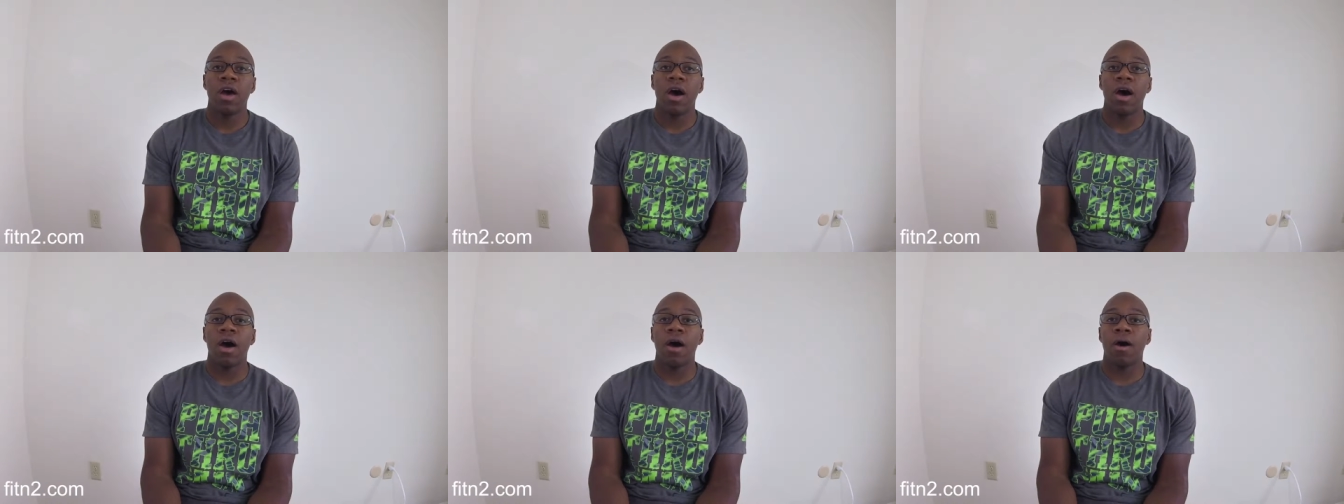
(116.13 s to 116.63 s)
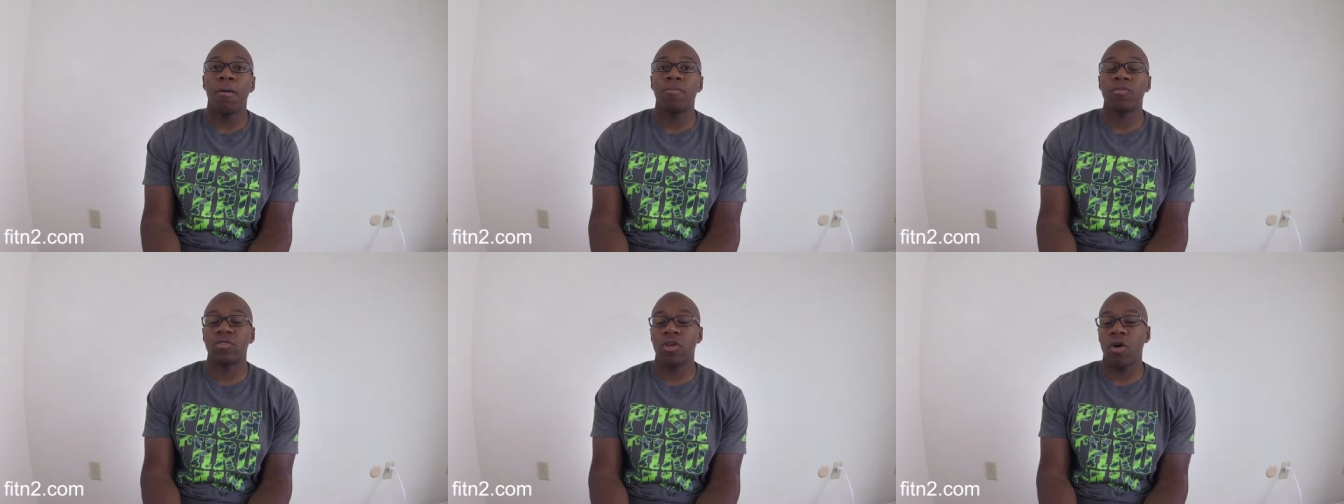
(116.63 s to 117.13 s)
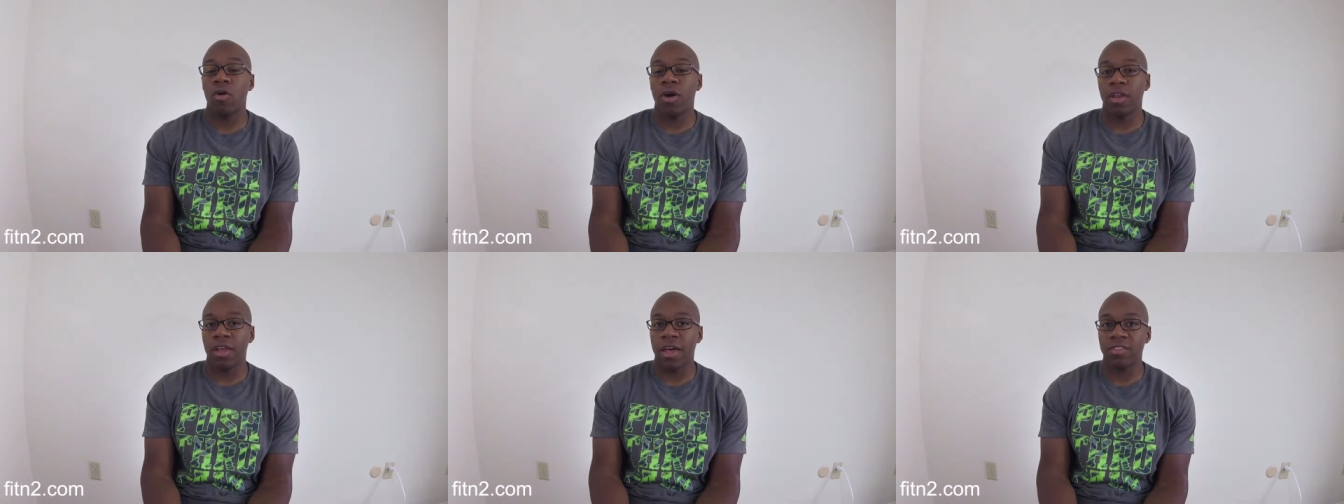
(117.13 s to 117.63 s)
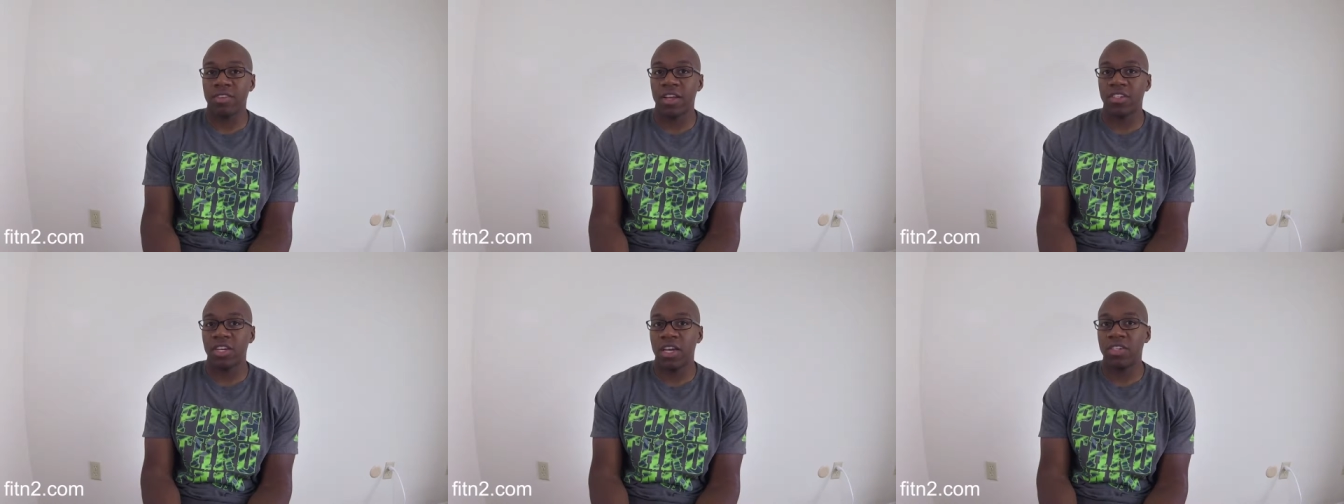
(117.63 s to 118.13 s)
Um, so unless
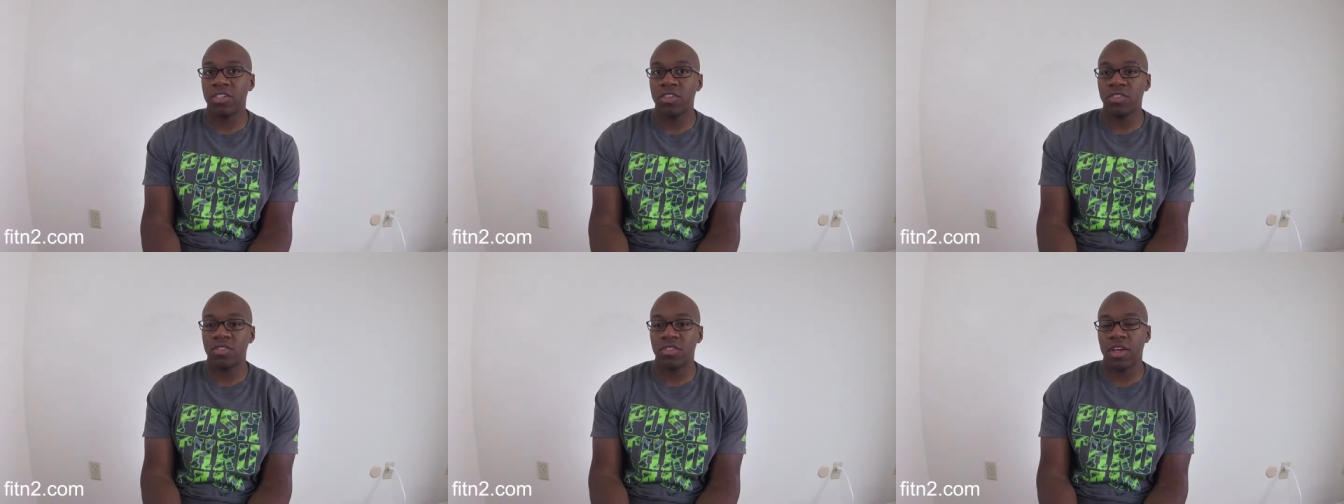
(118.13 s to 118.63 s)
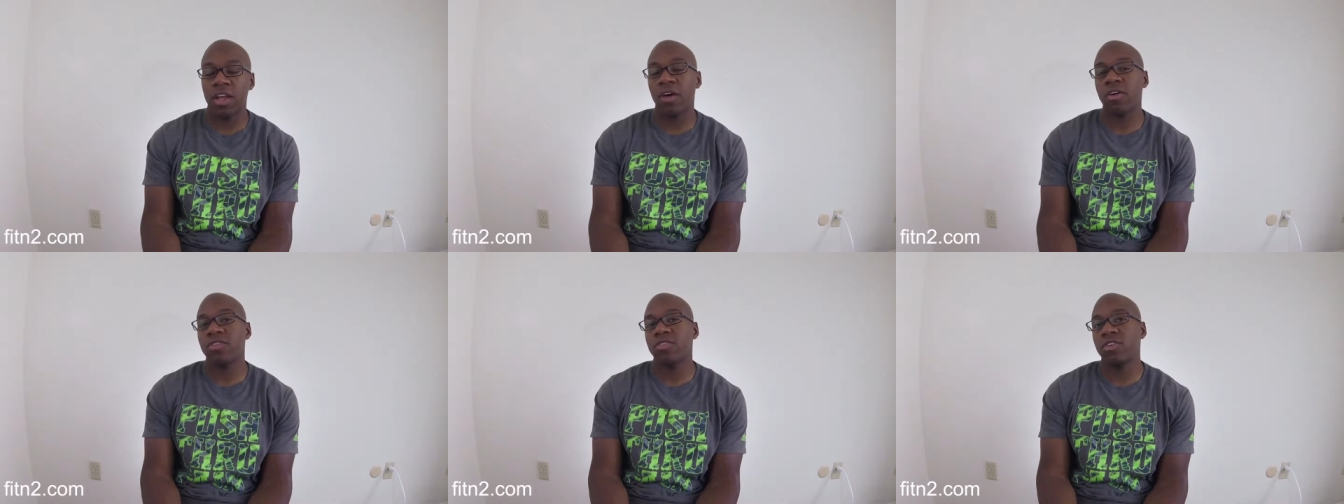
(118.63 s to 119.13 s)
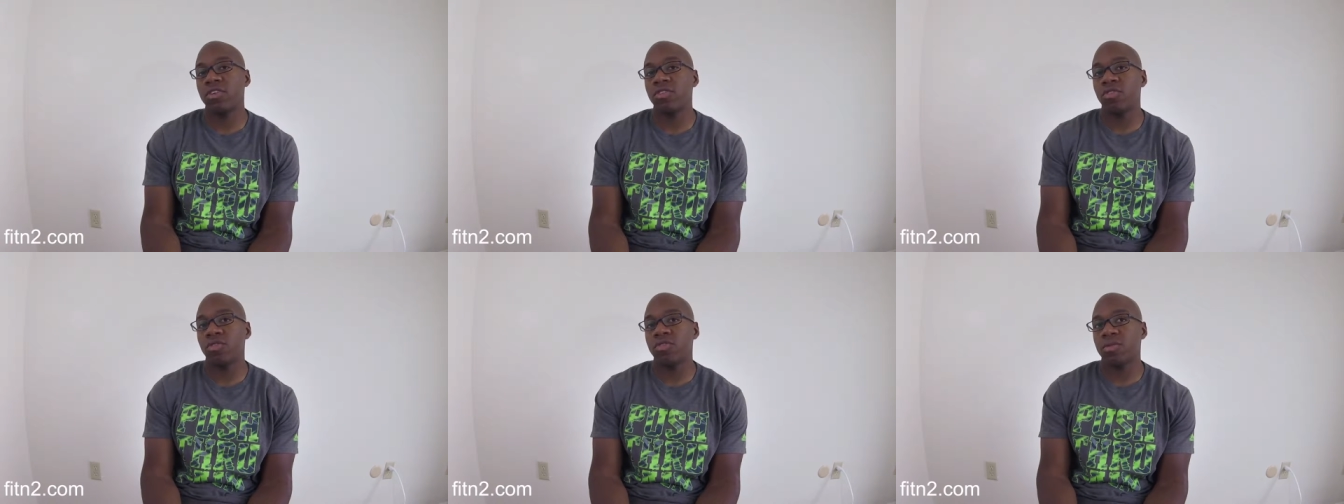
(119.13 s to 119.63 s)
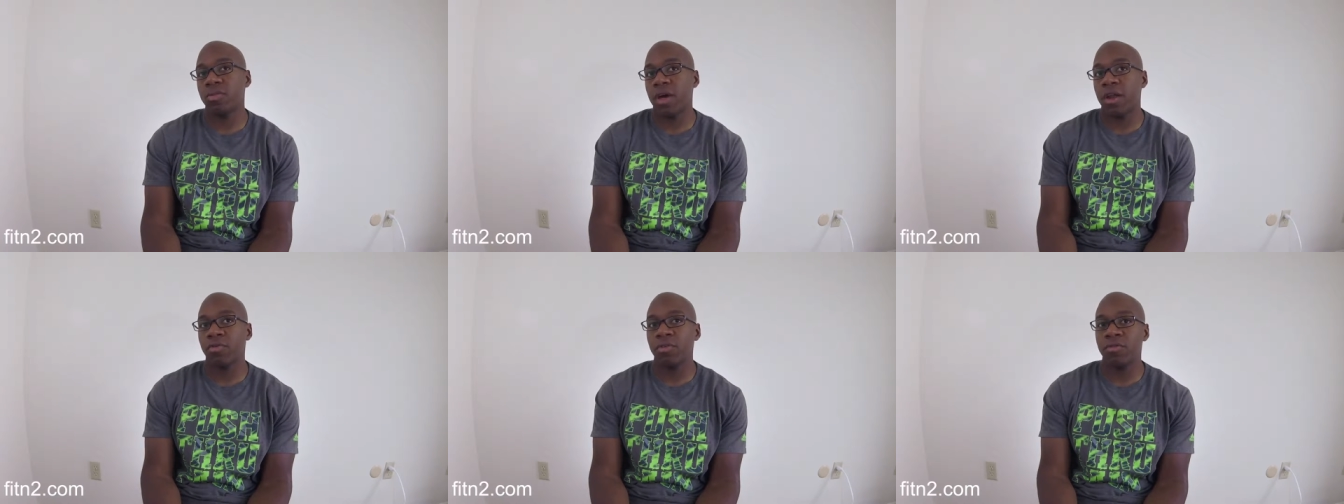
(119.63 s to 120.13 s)
that changes, then I'll consider doing some
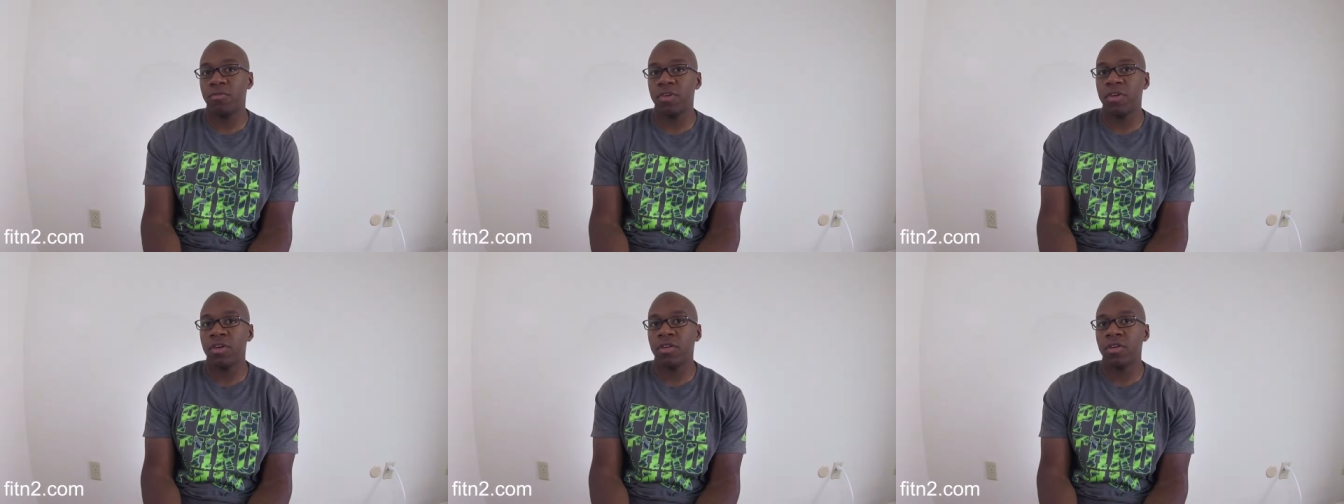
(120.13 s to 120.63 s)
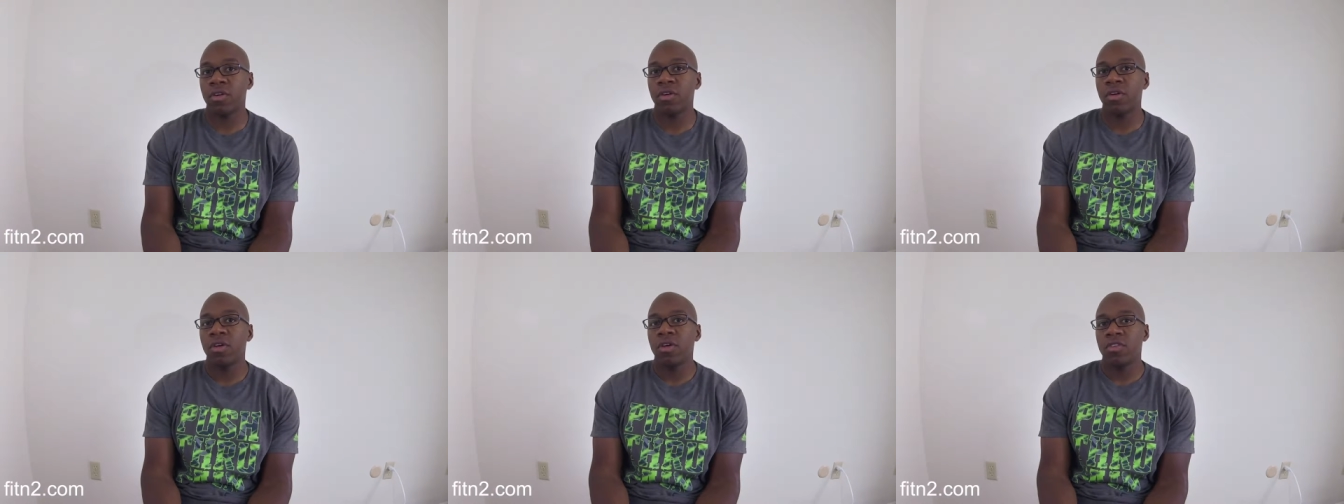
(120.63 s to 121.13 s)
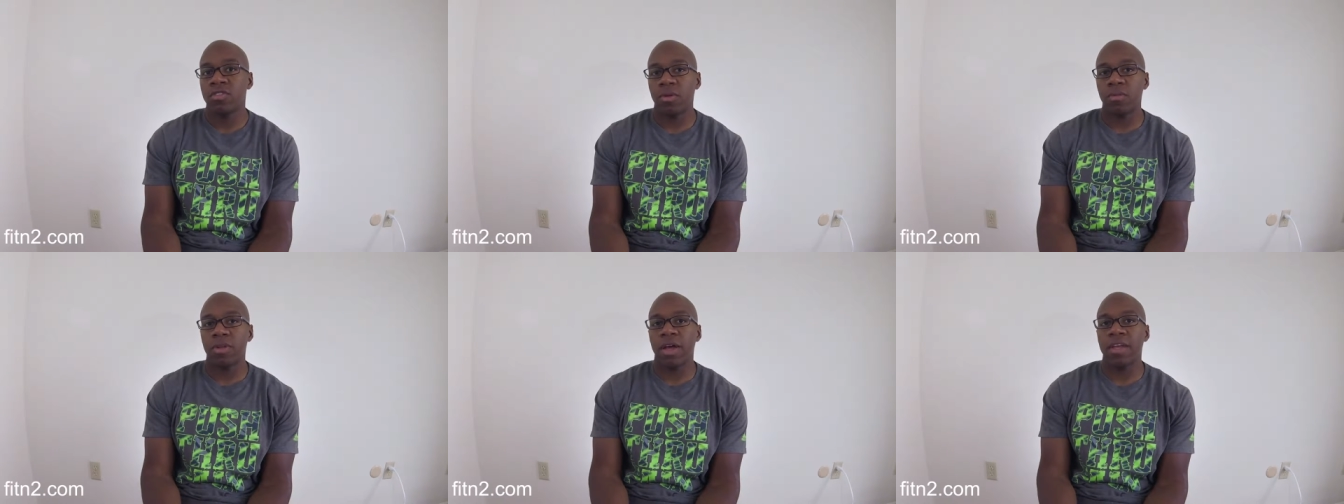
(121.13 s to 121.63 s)
kind of refeed or something